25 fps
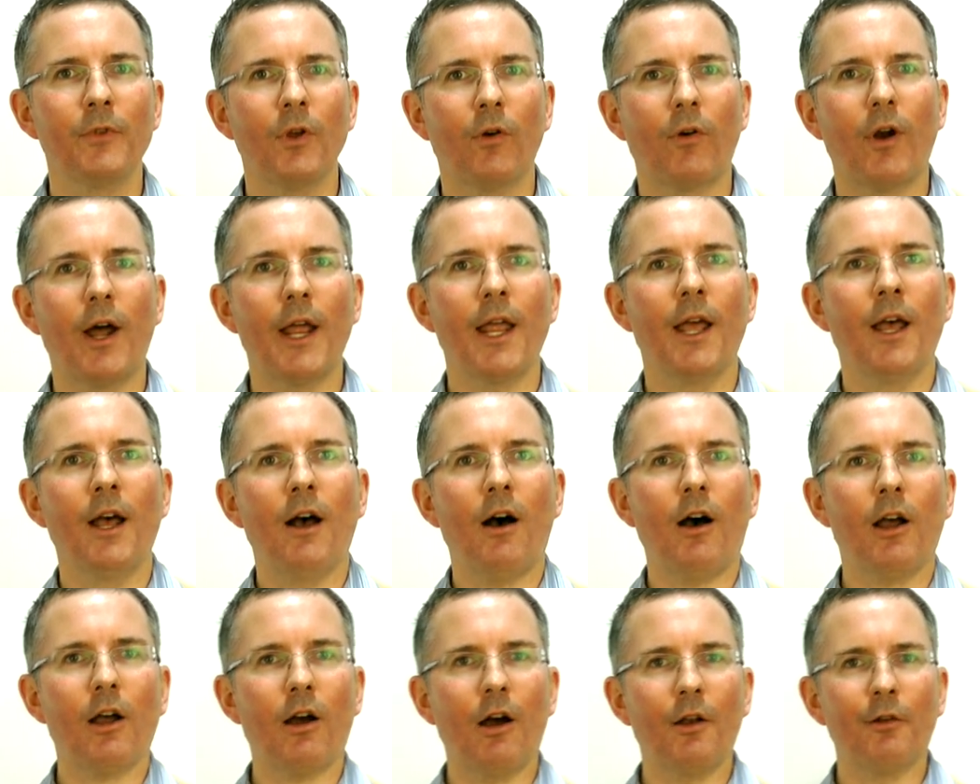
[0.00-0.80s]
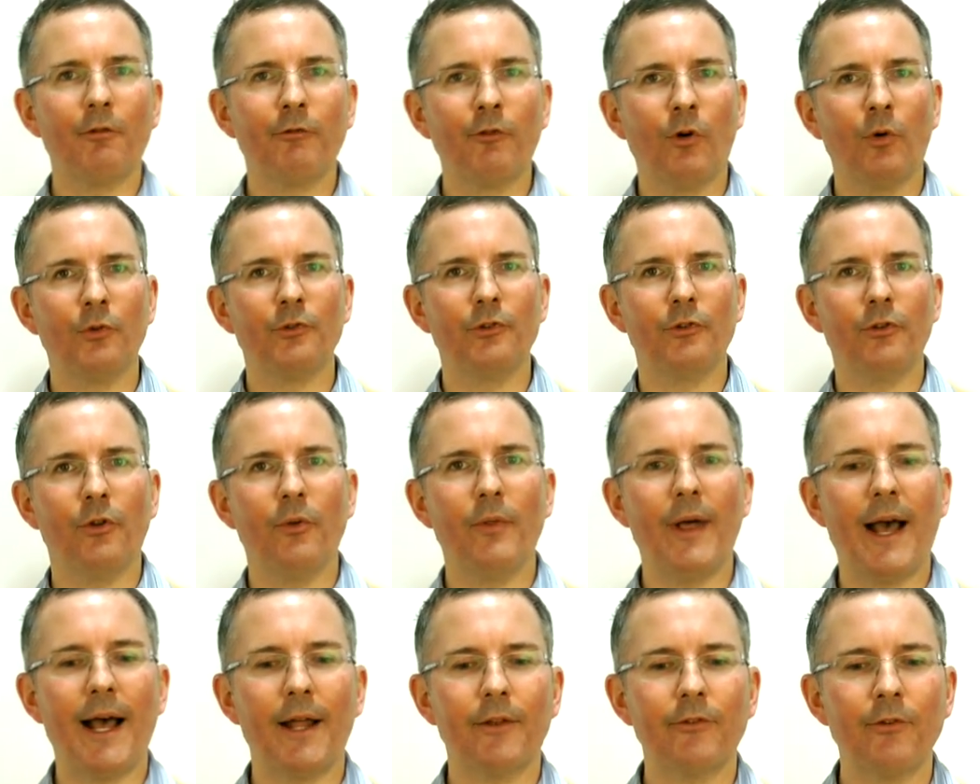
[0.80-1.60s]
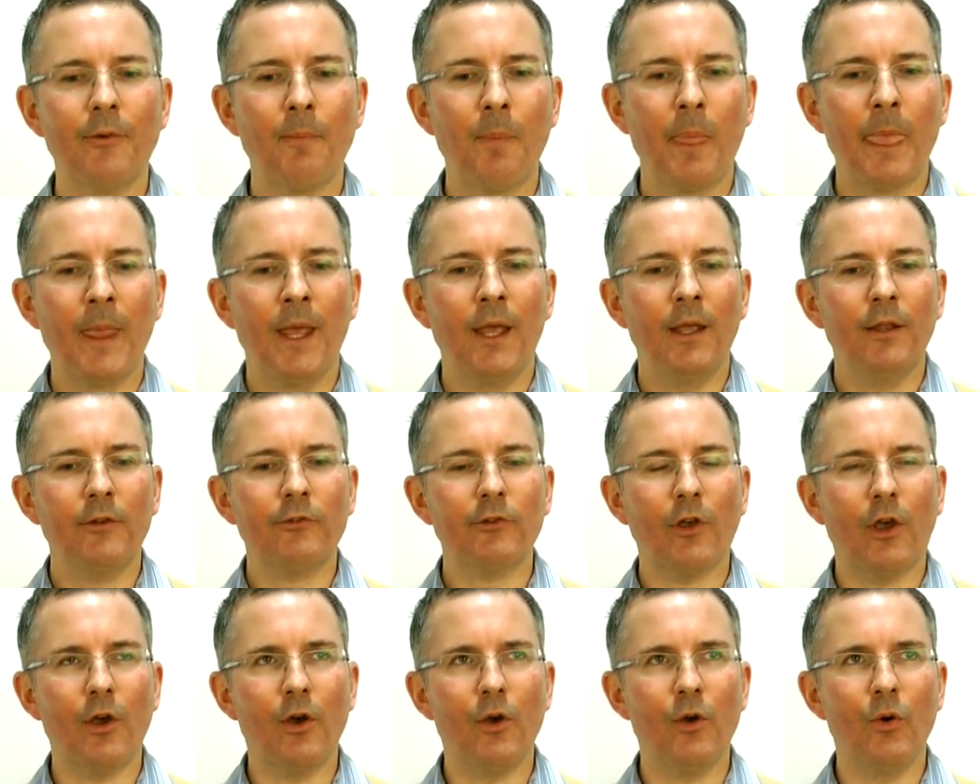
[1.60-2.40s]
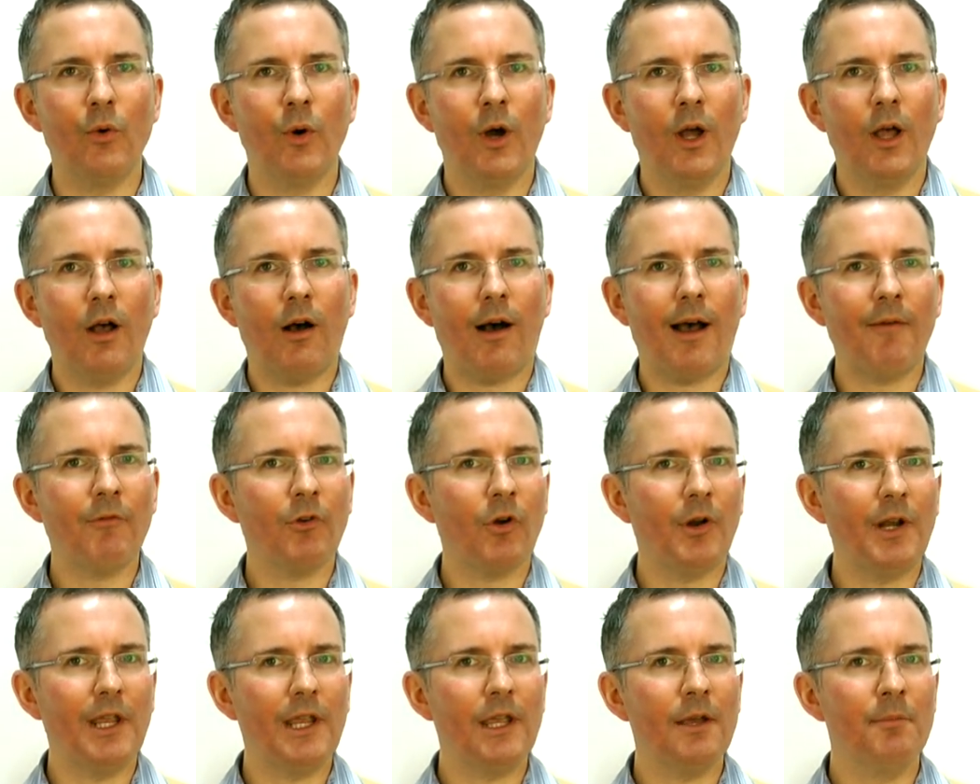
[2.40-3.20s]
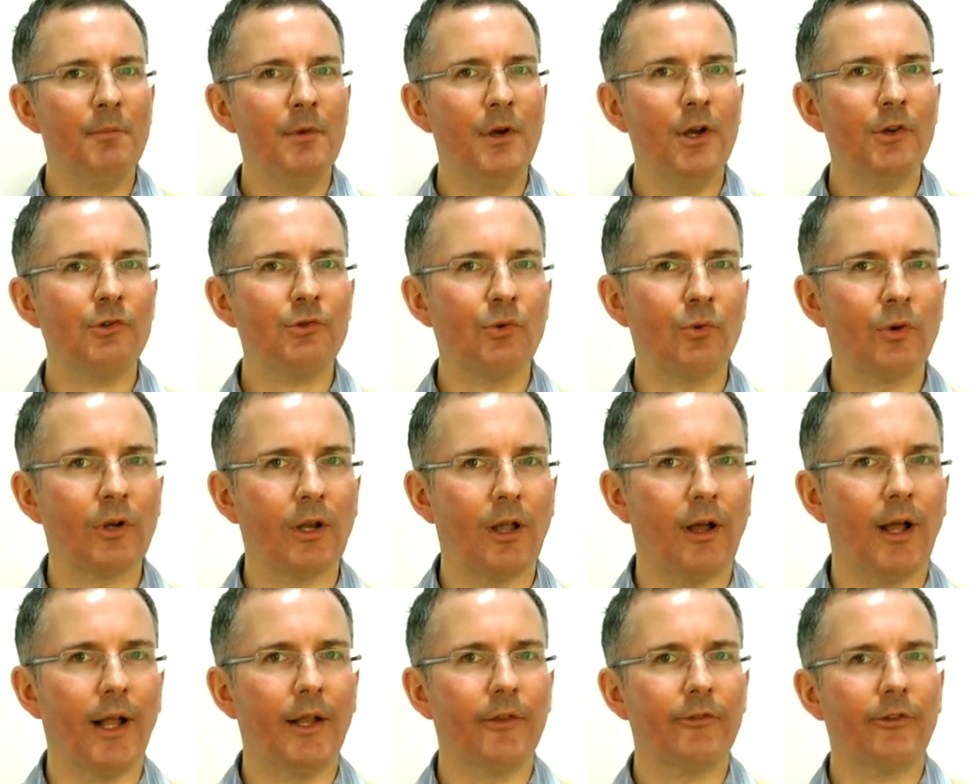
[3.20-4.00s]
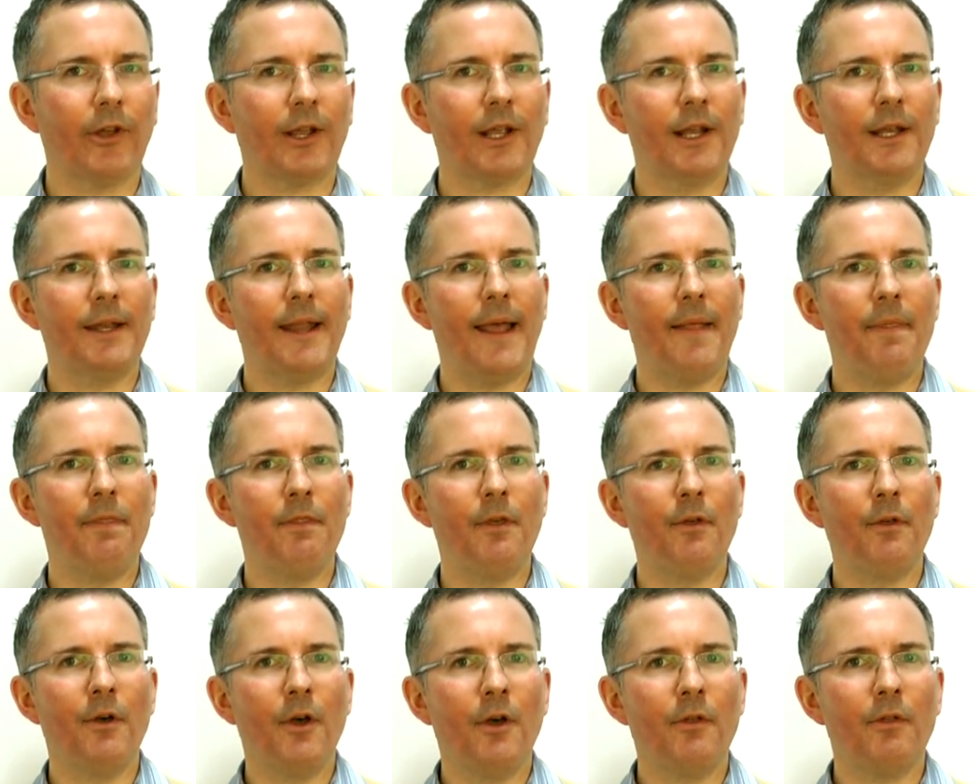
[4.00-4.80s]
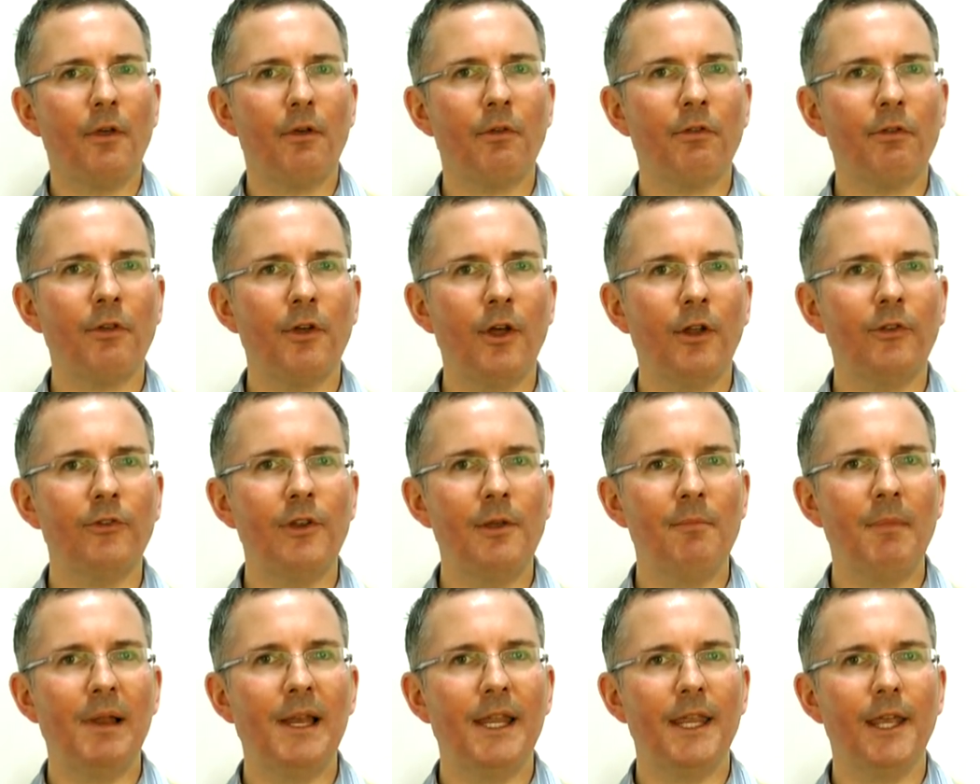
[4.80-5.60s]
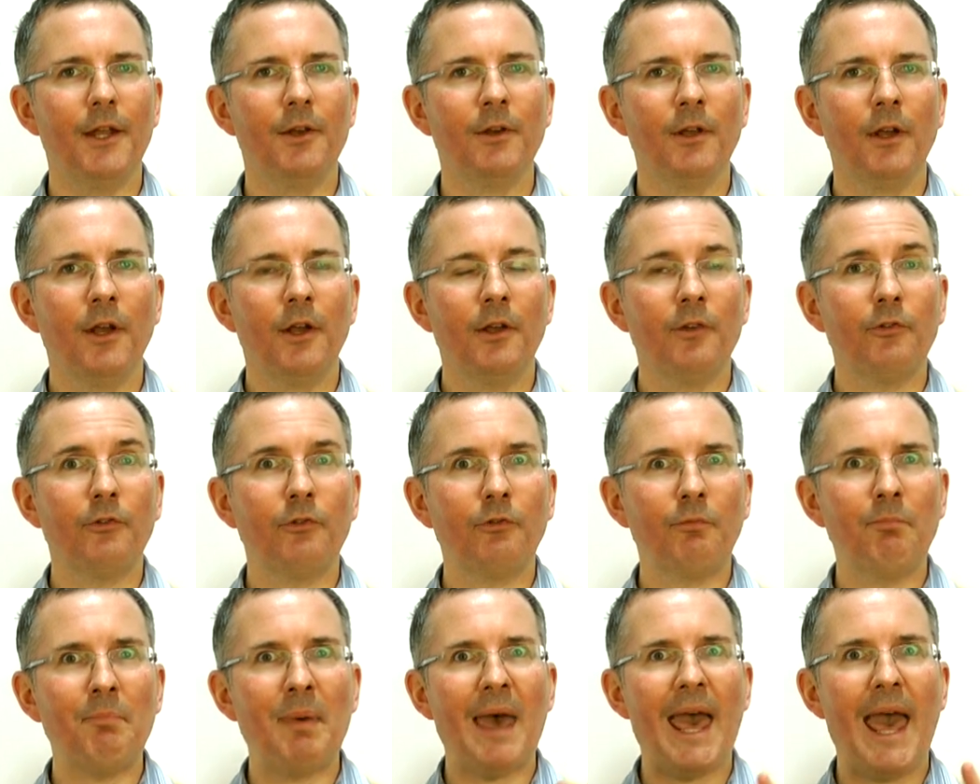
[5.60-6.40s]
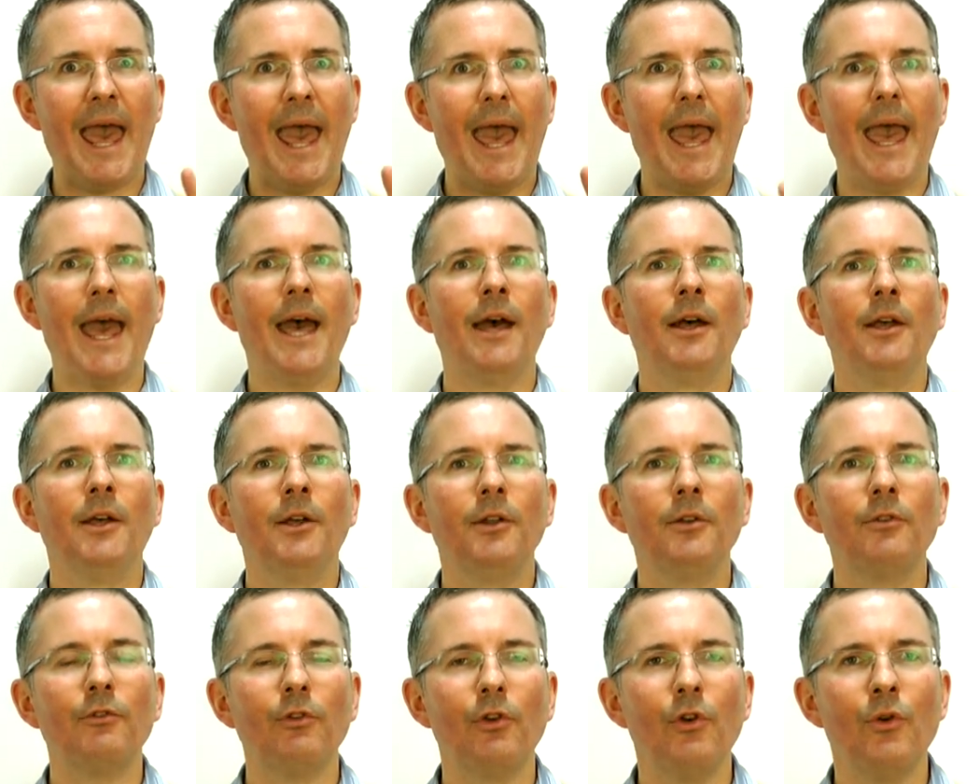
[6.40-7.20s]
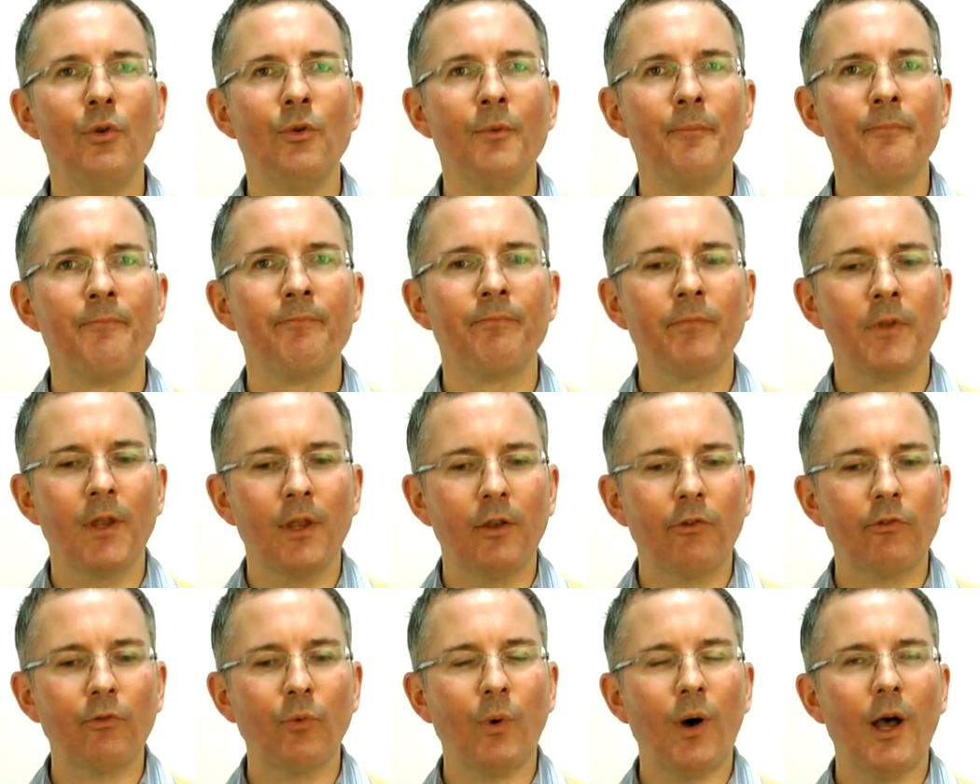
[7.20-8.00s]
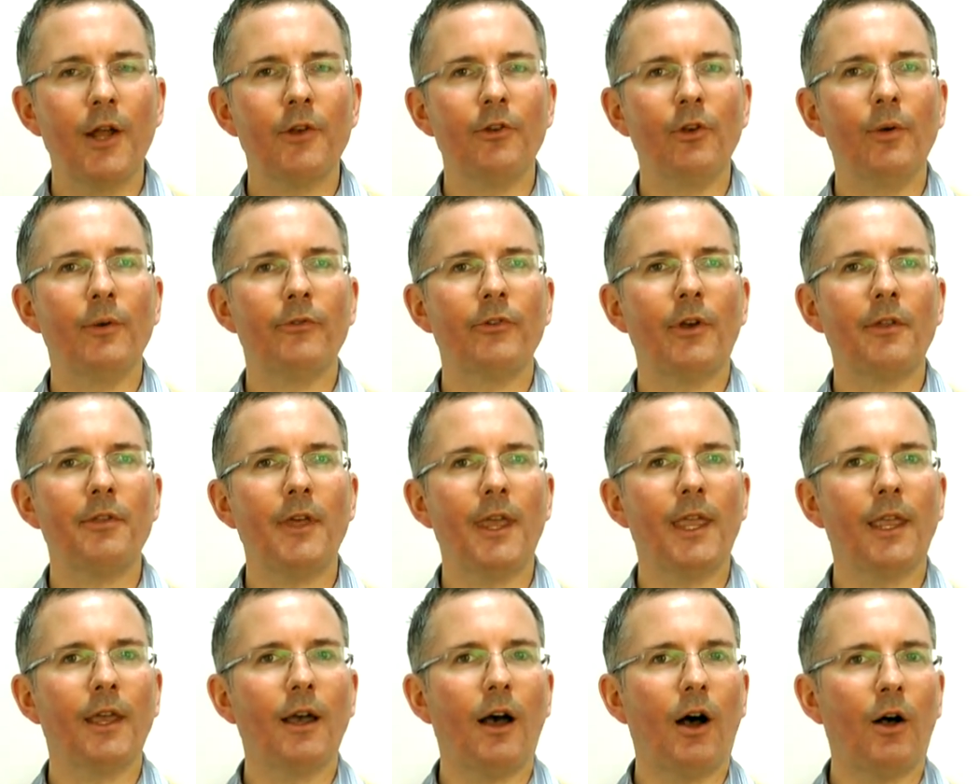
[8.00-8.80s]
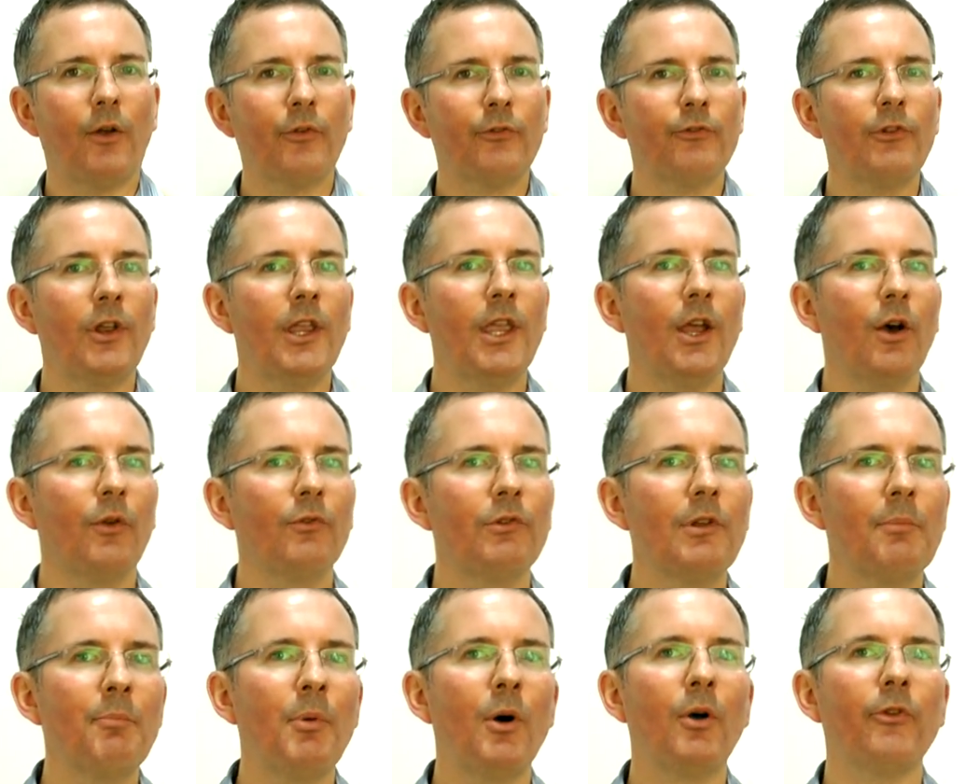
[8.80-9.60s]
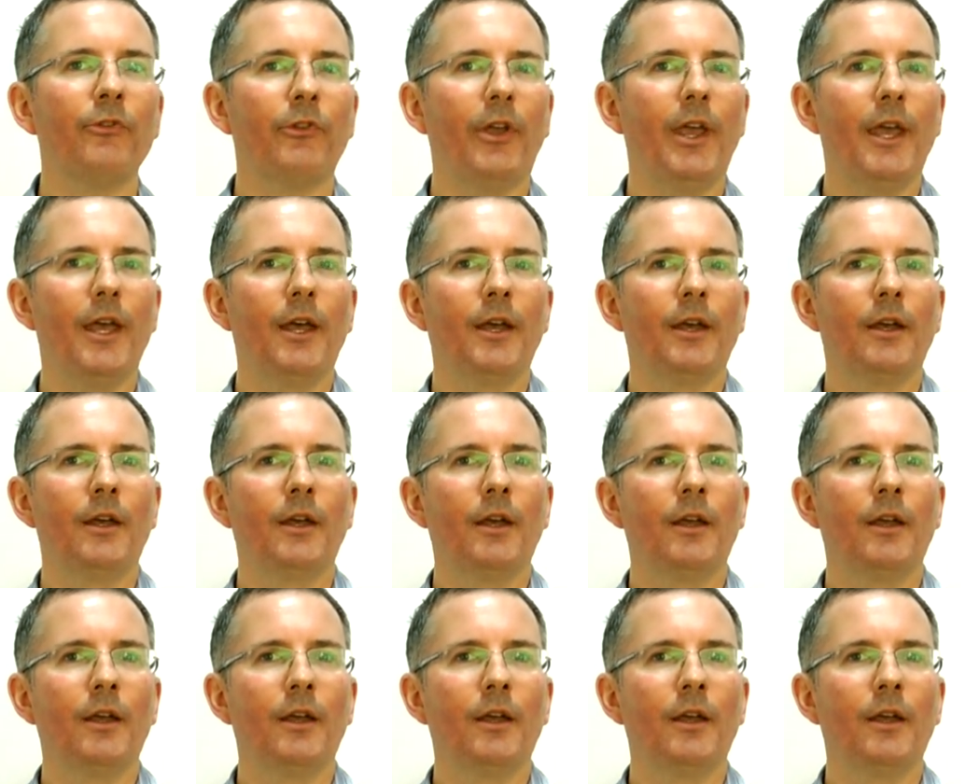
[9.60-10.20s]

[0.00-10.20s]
All right, I can't afford to do that. So I haven't got any commercial clients I can lend the 30 million spare to. So what I do is I think I'll stick it on deposit